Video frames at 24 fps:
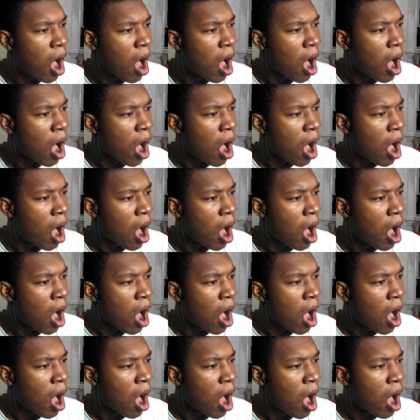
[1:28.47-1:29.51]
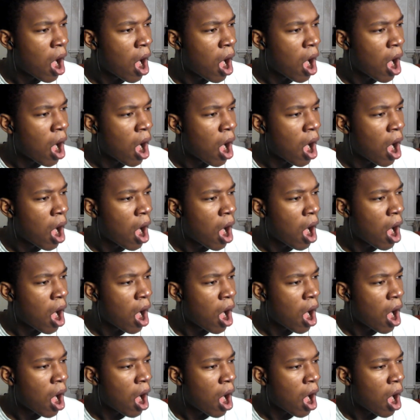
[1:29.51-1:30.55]

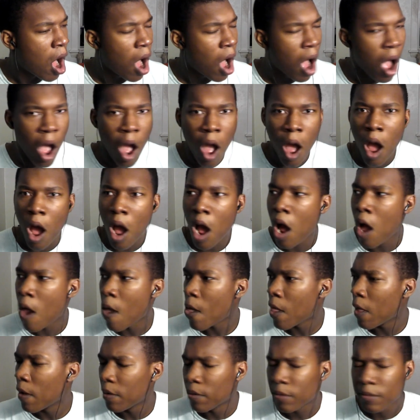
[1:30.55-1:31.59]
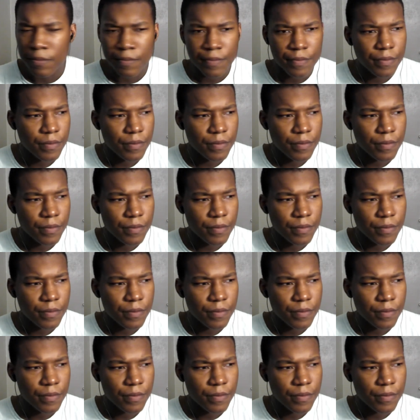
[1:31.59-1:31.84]
No one is speaking in this clip.